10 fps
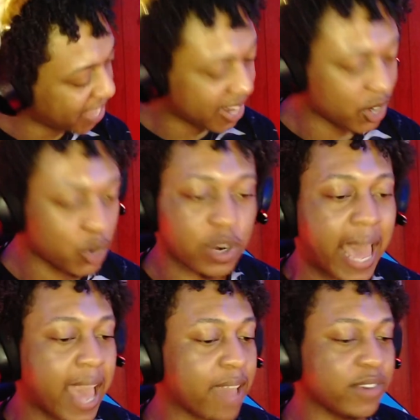new
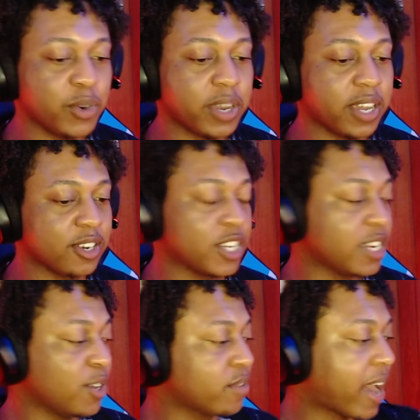life, new energy,
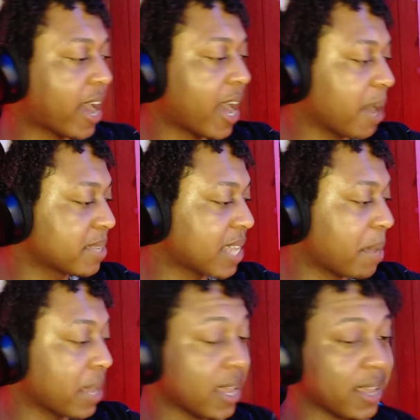new vibes. I
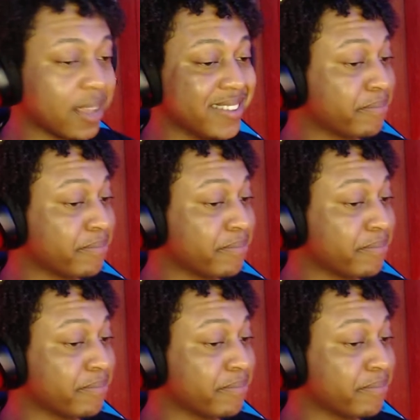mean,